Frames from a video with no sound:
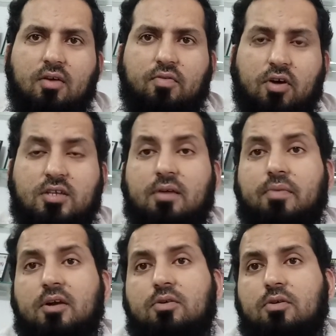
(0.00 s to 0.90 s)
For
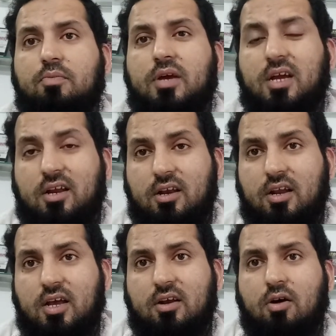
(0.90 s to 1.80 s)
example, it could be
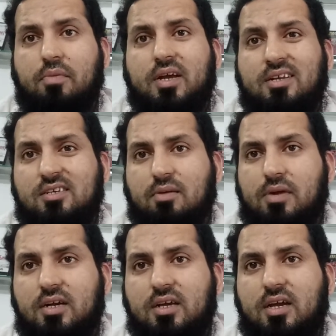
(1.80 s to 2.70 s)
economic
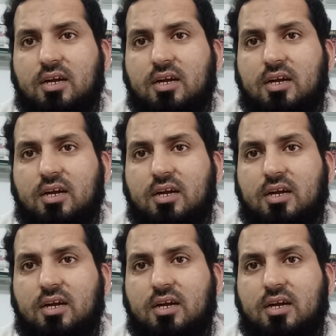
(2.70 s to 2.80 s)
instability,